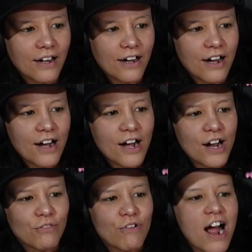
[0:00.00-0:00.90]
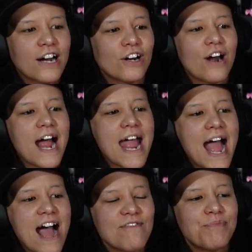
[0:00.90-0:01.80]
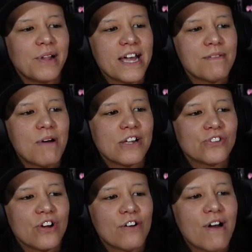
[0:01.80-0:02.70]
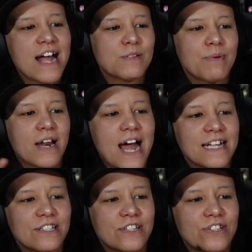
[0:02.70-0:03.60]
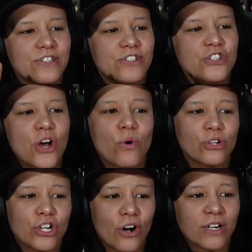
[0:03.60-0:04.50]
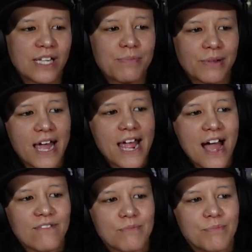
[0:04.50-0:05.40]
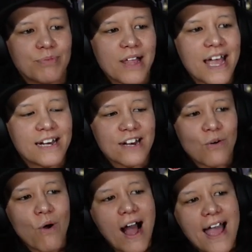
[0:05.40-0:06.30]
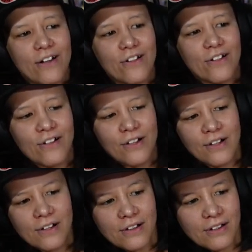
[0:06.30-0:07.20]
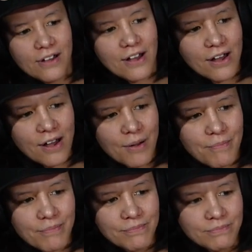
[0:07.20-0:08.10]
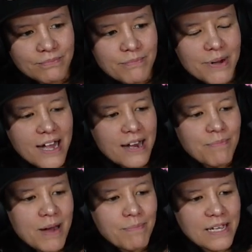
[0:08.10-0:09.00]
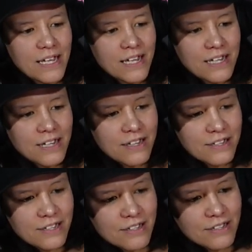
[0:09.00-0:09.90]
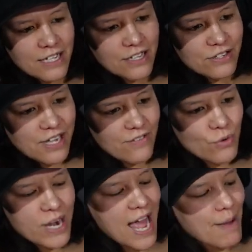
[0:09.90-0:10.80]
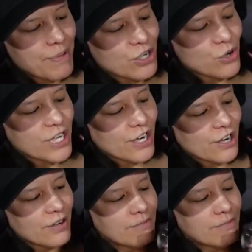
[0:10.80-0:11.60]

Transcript: uh, Rocker, I have played Monster Hunter Rise, but I don't currently play. Haven't played in a while. Um, but Puppy can you tell everyone Happy New Year?